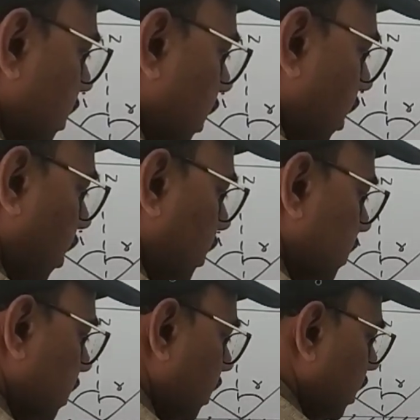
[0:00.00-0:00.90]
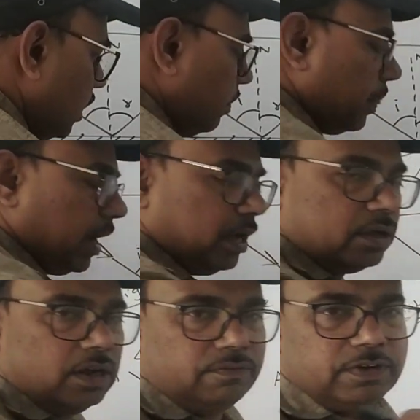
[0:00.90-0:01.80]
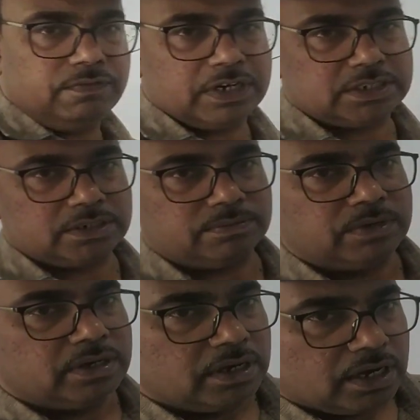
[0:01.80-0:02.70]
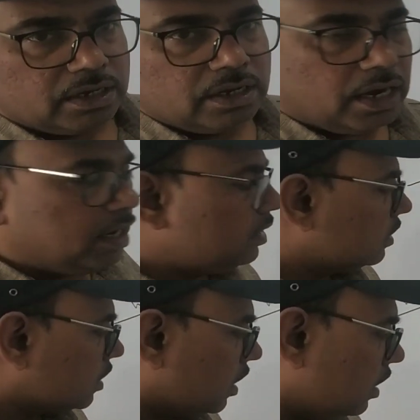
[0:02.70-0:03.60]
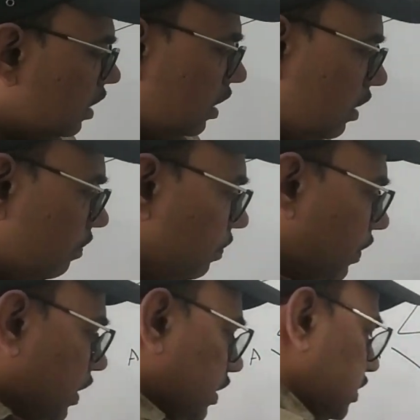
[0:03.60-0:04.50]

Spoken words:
and R is the angle of reflection. And third law is